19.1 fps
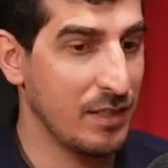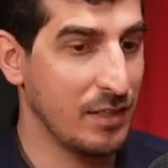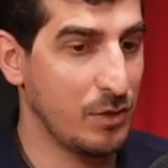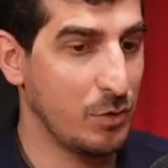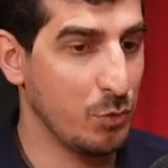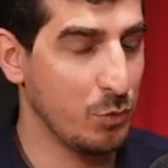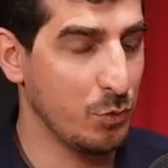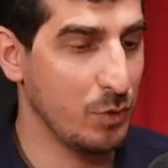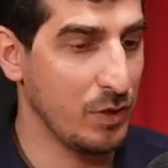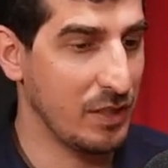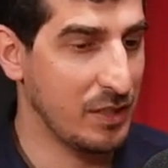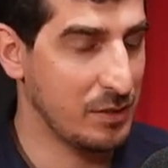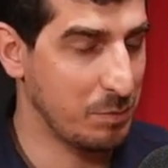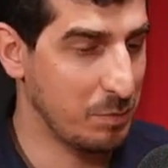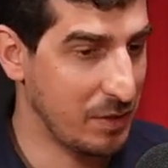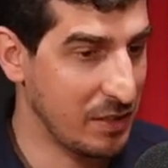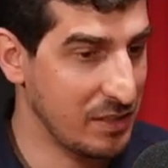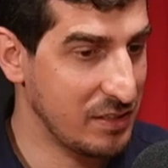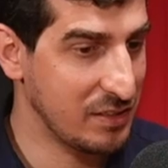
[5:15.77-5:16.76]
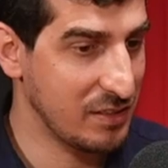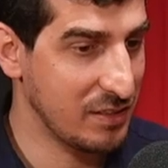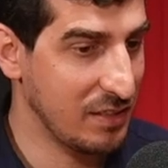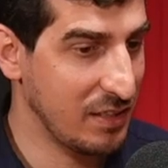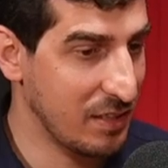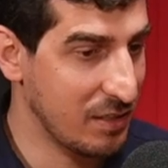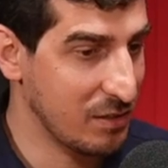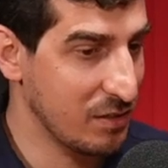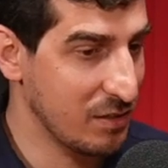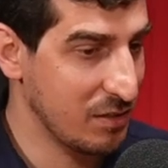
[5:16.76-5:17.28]
to express
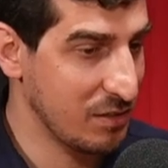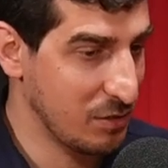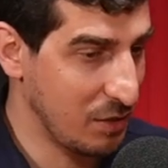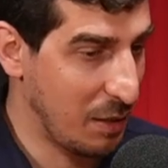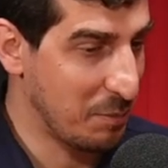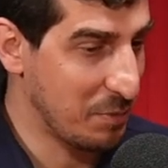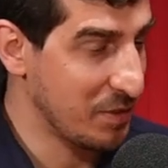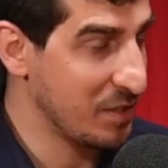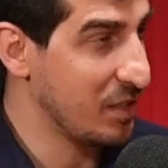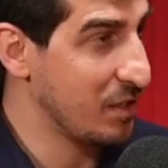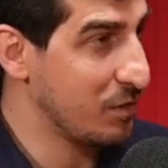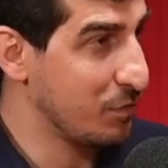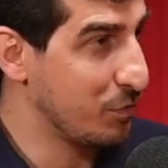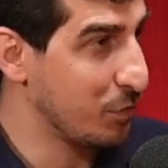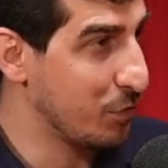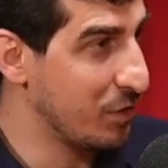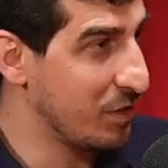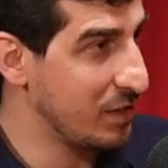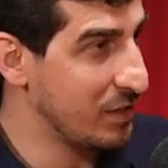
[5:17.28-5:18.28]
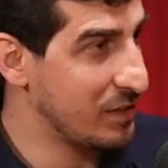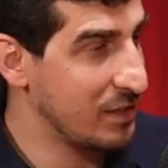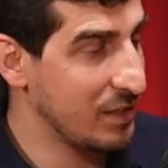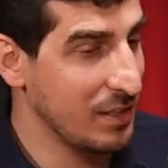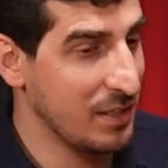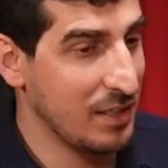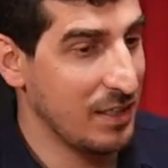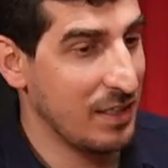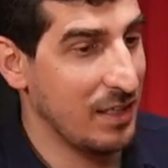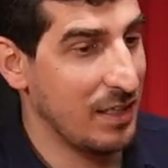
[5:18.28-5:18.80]
their appreciation for this
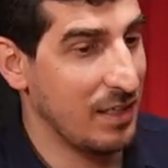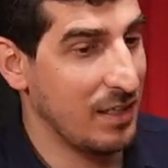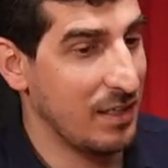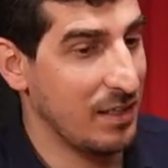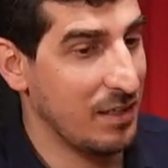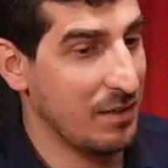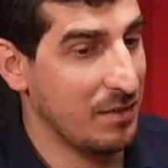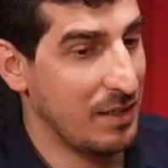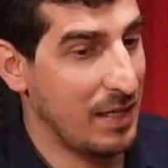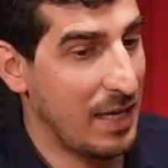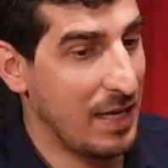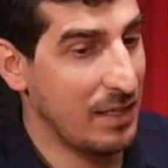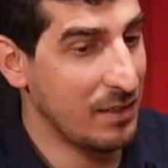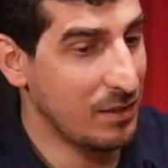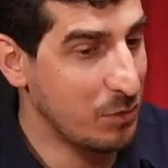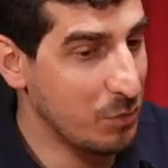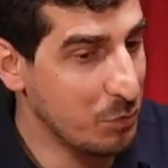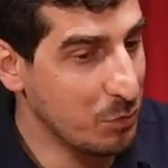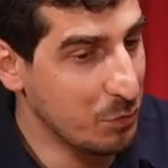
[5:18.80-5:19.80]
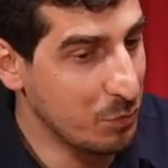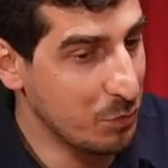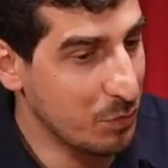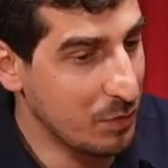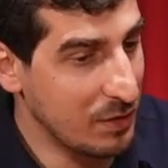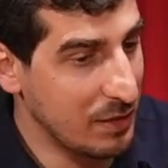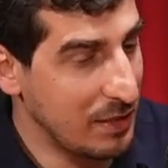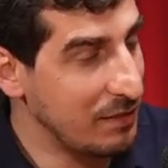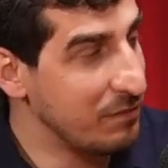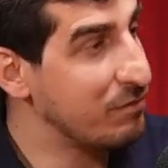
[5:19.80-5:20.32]
and to
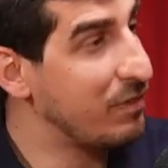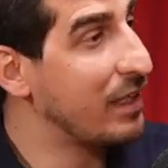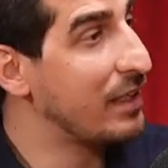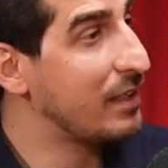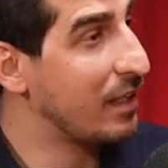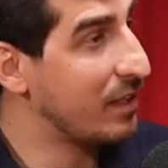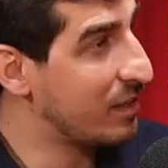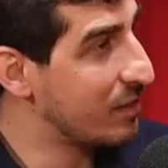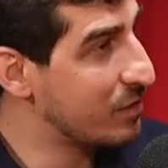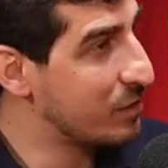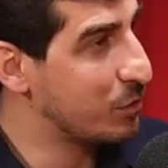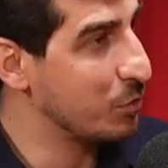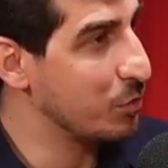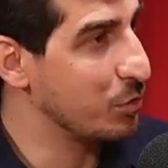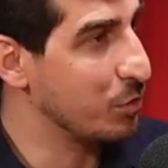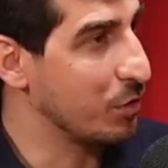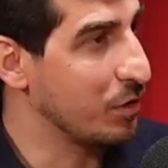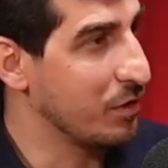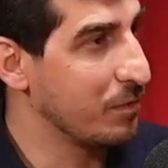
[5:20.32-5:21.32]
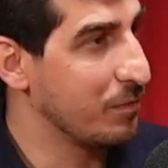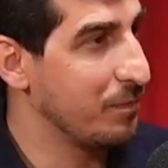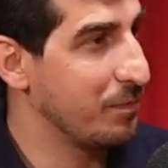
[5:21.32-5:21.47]
invite others to join.